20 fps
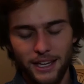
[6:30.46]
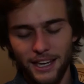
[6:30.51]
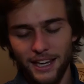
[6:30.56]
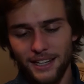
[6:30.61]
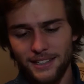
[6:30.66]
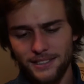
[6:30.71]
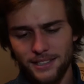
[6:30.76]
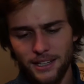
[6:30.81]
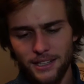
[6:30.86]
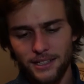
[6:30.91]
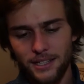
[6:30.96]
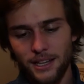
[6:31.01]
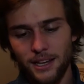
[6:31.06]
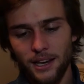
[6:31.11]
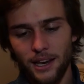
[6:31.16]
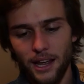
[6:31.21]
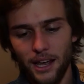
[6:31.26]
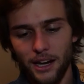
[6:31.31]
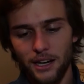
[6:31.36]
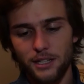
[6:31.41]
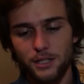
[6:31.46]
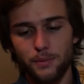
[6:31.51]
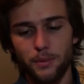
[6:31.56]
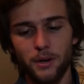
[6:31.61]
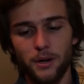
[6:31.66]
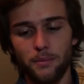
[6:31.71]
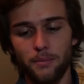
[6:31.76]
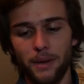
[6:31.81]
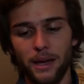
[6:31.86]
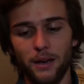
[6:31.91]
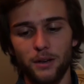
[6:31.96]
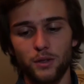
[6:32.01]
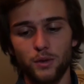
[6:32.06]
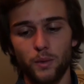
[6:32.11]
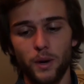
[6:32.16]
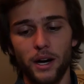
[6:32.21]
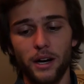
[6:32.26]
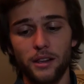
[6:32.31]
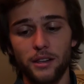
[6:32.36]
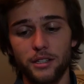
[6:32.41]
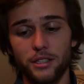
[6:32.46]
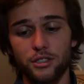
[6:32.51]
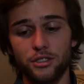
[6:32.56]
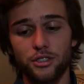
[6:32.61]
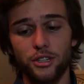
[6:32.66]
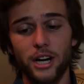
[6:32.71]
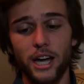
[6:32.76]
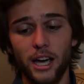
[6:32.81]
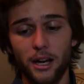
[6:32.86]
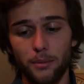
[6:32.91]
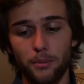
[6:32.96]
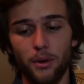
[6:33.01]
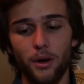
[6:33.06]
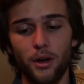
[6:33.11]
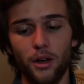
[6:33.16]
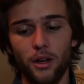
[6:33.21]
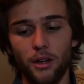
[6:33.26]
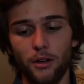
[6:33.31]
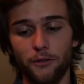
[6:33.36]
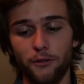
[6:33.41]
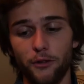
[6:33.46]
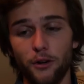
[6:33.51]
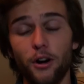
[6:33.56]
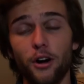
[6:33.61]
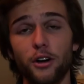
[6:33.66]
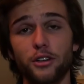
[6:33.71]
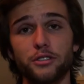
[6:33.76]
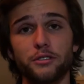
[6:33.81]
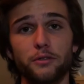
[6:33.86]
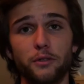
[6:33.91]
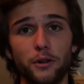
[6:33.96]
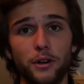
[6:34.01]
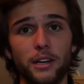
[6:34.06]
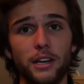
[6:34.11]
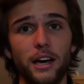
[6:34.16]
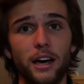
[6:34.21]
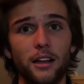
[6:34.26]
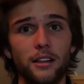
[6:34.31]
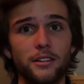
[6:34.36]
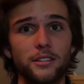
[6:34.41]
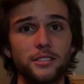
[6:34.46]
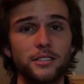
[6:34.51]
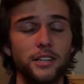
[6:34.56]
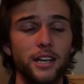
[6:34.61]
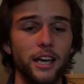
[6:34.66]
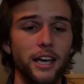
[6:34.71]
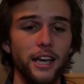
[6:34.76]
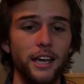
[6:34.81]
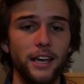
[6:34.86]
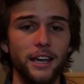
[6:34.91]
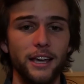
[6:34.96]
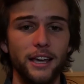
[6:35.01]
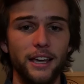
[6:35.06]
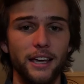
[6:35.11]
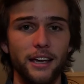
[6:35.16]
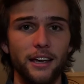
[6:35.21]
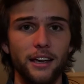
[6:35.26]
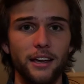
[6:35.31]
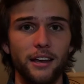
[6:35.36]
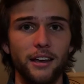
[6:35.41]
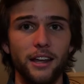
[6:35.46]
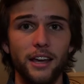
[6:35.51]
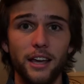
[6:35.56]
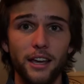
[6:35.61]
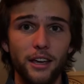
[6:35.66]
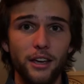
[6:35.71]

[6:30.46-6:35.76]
Kensington Expert Mouse Wireless Trackball for $140. And